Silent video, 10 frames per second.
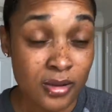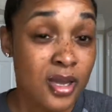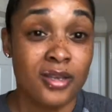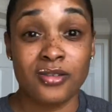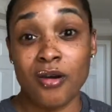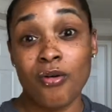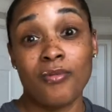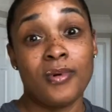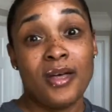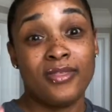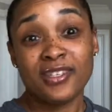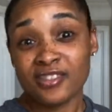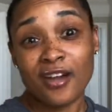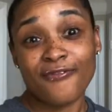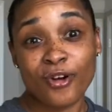So this is
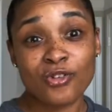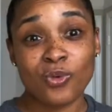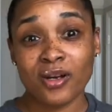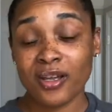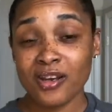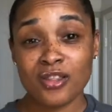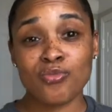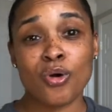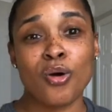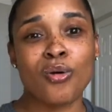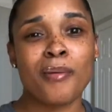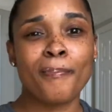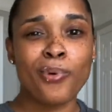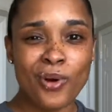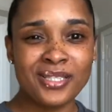our first one, End of the Road,
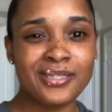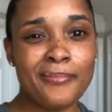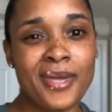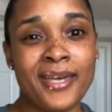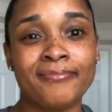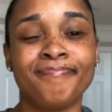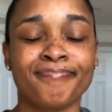Boyz II Men.